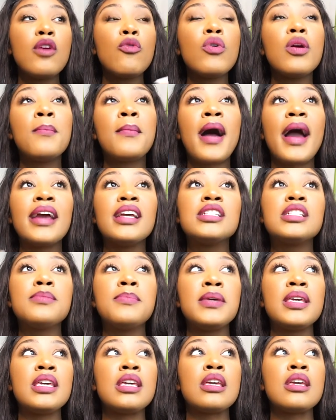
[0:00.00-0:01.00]
it reminds
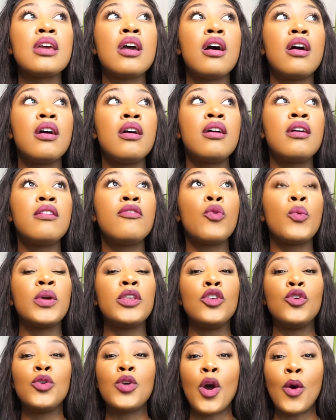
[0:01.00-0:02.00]
me of
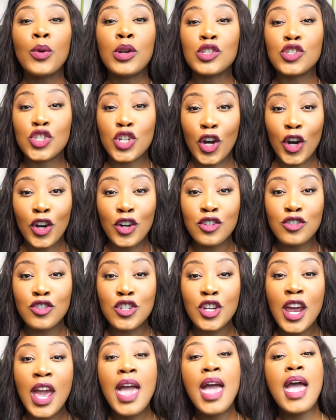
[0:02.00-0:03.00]
when you go to
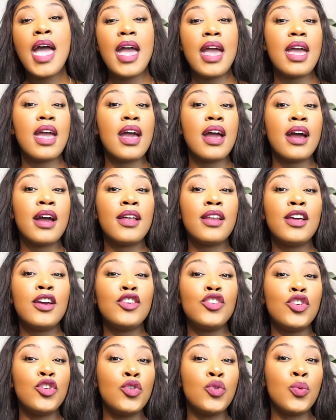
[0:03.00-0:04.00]
church and
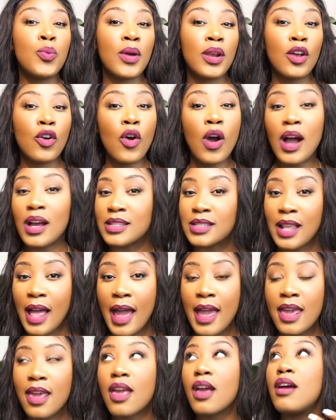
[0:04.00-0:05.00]
you run across
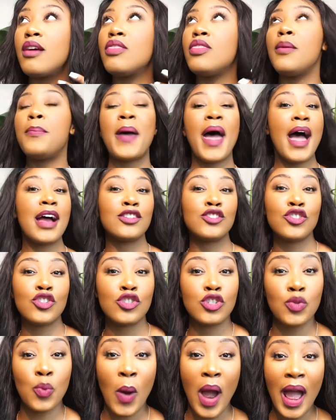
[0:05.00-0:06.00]
like the
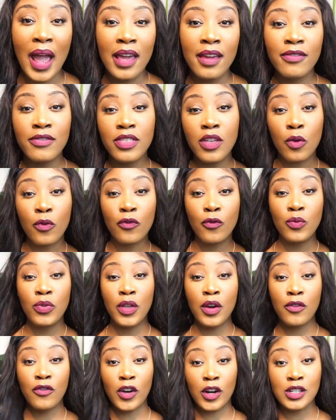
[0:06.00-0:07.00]
pastor's wife, the,
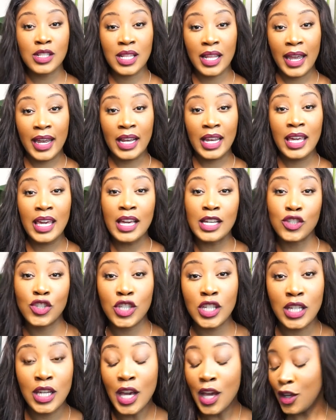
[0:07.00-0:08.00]
the first lady, and
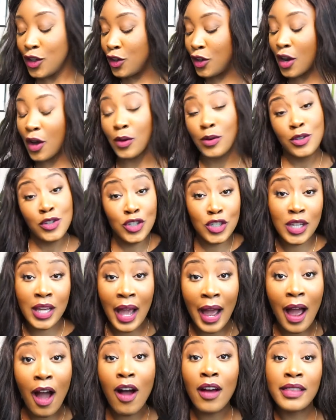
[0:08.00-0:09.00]
she, you know, she
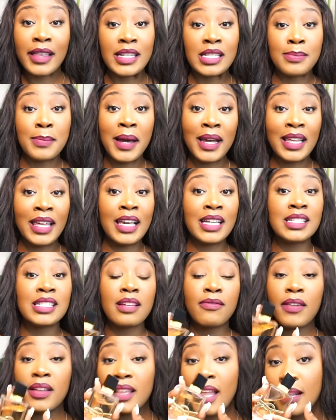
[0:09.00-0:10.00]
got all this money and
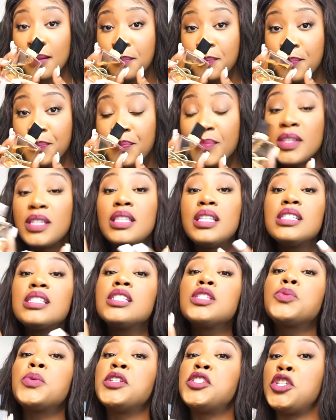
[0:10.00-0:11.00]
stuff like that. This
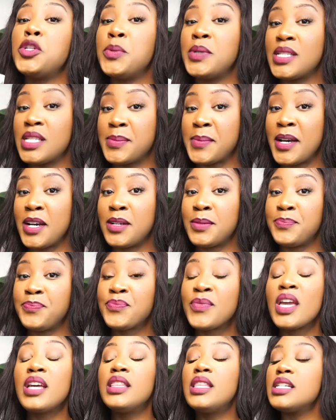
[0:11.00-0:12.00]
is what you would smell.
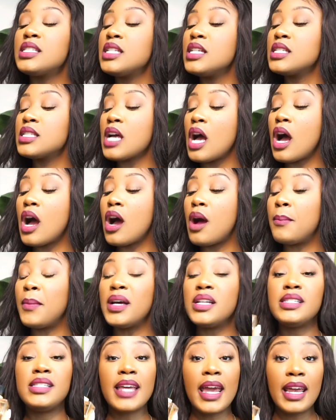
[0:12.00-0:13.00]
This is um,
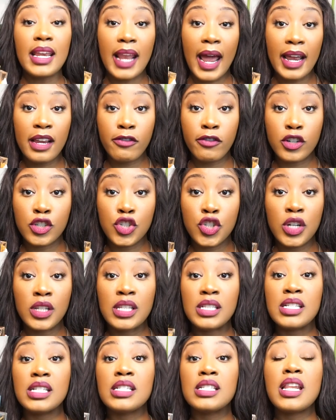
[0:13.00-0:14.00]
date night for sure.
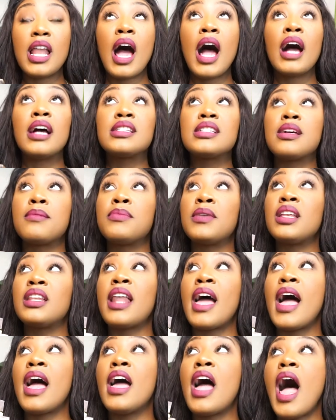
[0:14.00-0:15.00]
This is not something
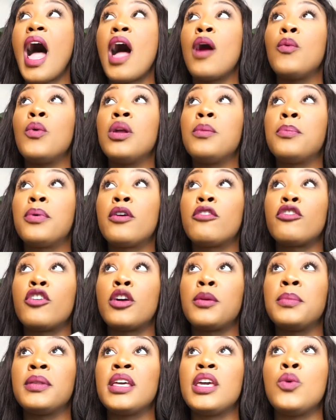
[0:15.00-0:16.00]
that I would
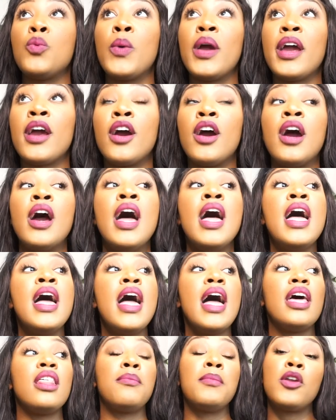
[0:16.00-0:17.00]
preferably wear
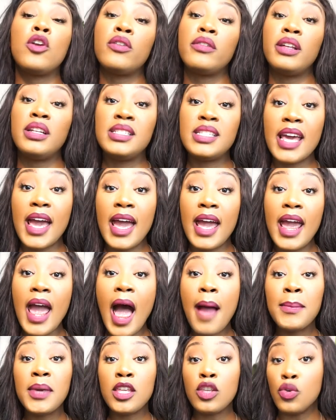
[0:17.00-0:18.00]
in the middle of the day.
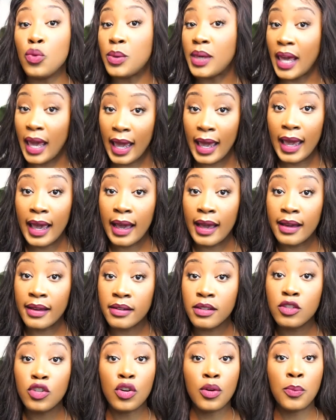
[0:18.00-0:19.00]
I mean, you
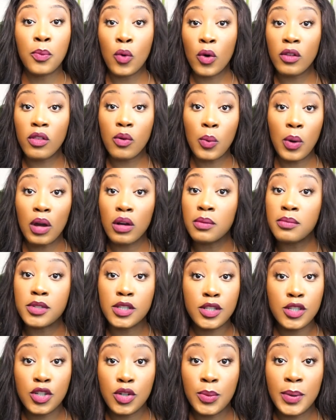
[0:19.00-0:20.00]
can. You're more than welcome
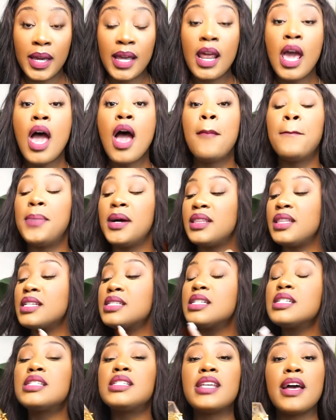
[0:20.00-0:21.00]
to do it. But
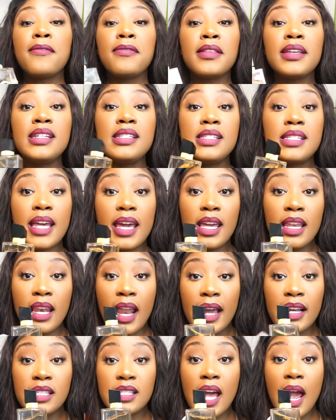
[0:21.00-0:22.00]
this is definitely date
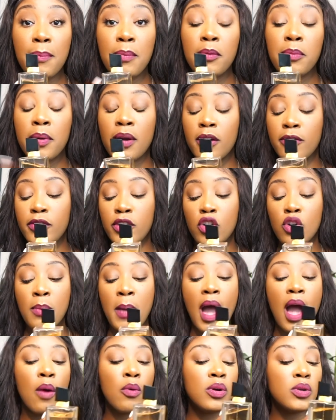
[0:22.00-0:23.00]
night type of perfume.
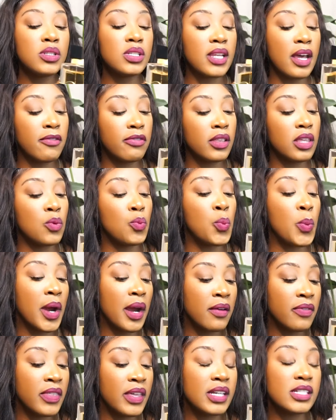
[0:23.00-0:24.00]
I would definitely
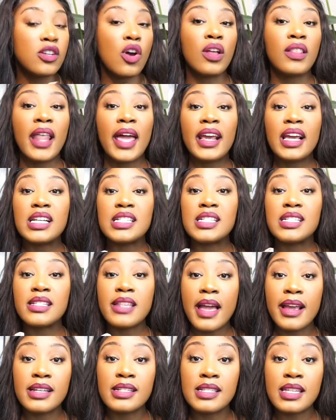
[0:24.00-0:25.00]
wear this on like a
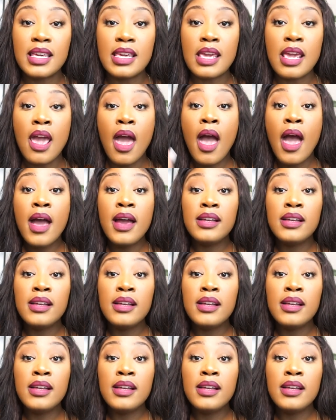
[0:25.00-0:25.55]
sexy